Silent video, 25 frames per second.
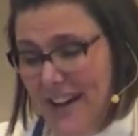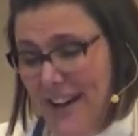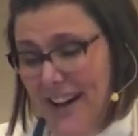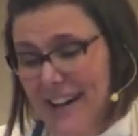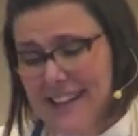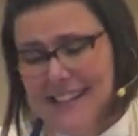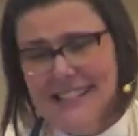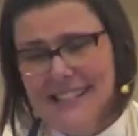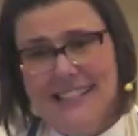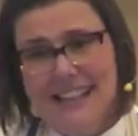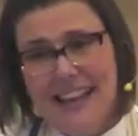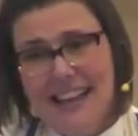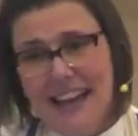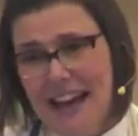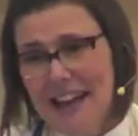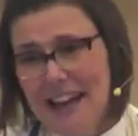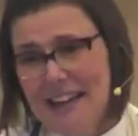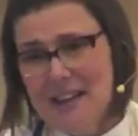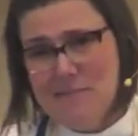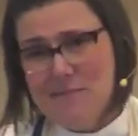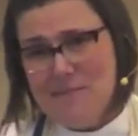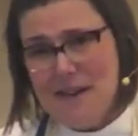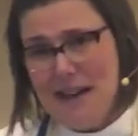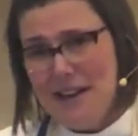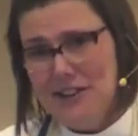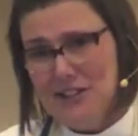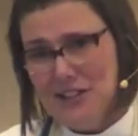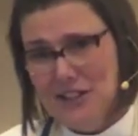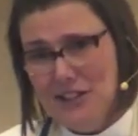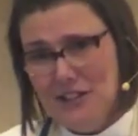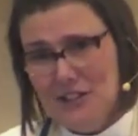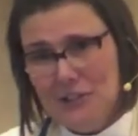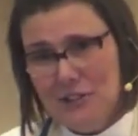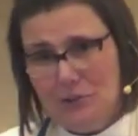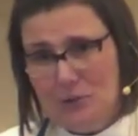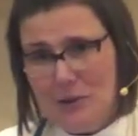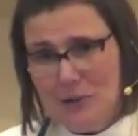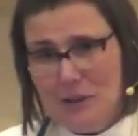Honestly, I
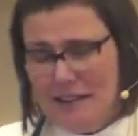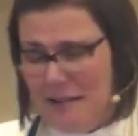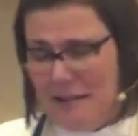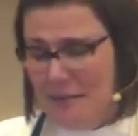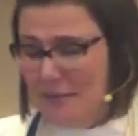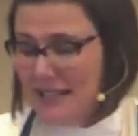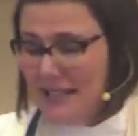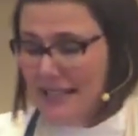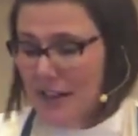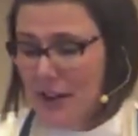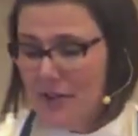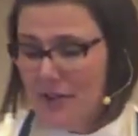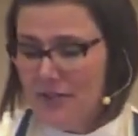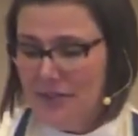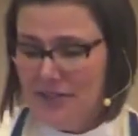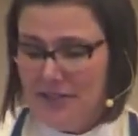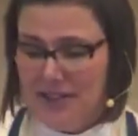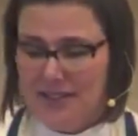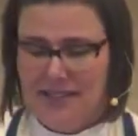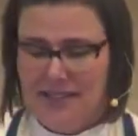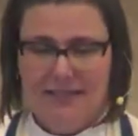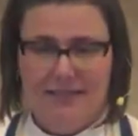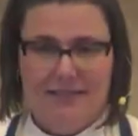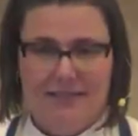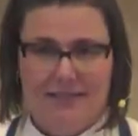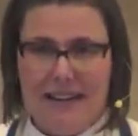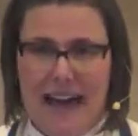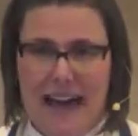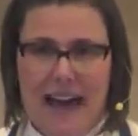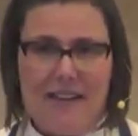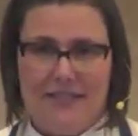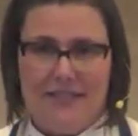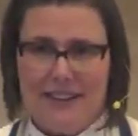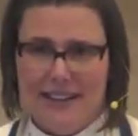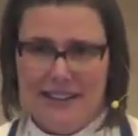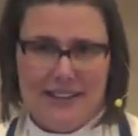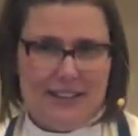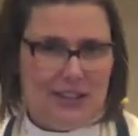imagine the Lord himself
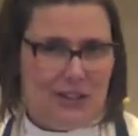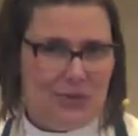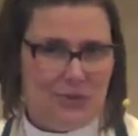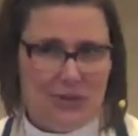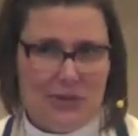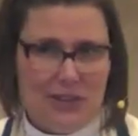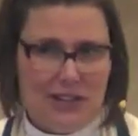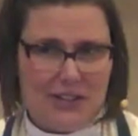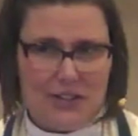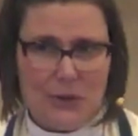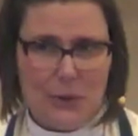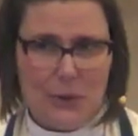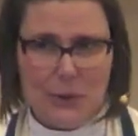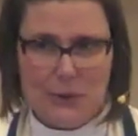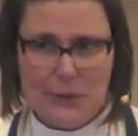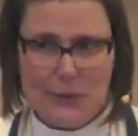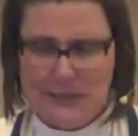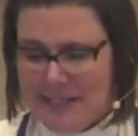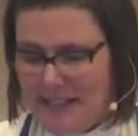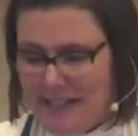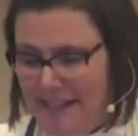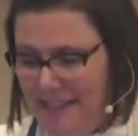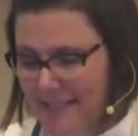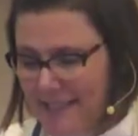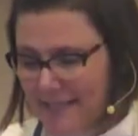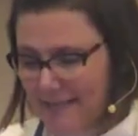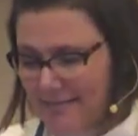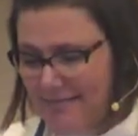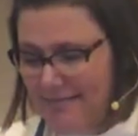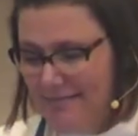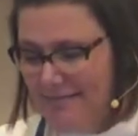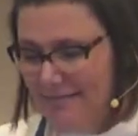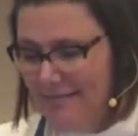laughing through this whole scene.